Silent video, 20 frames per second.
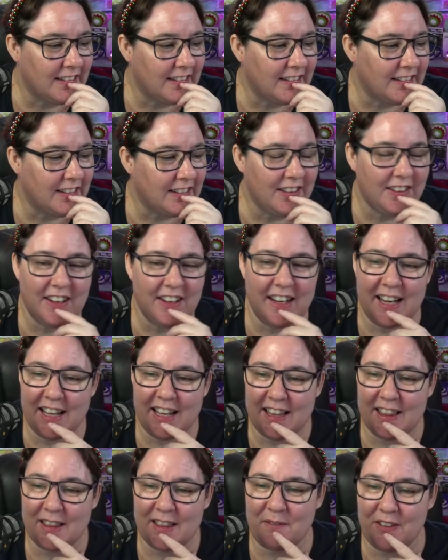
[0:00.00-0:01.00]

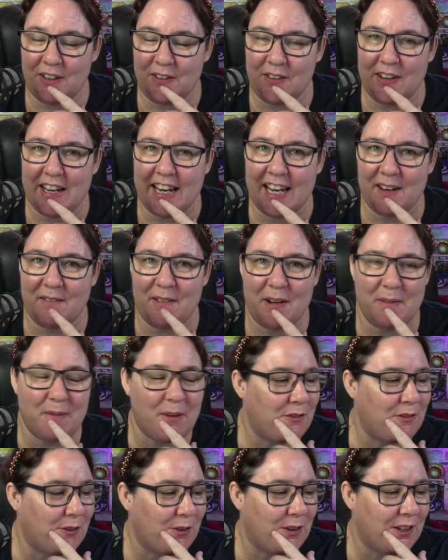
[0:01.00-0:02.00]
You hear me
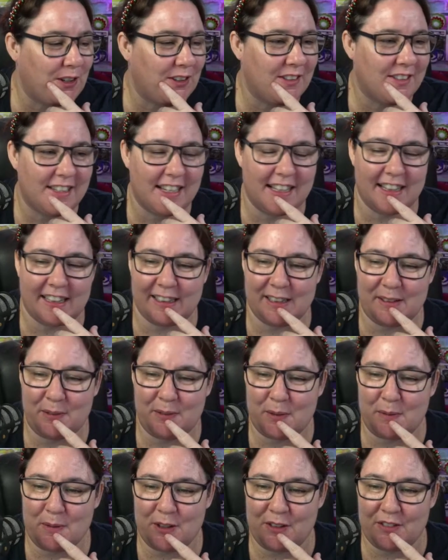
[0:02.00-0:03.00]
before you see the lips
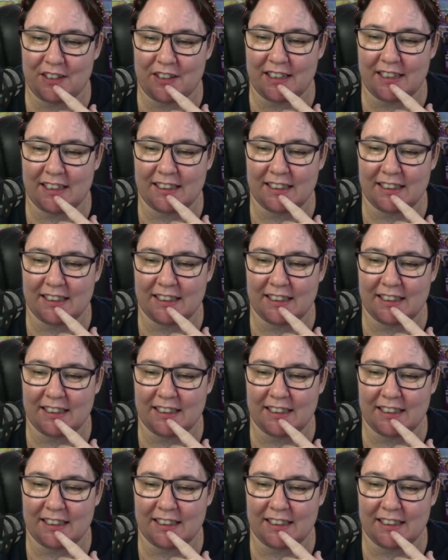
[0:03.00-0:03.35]
moving.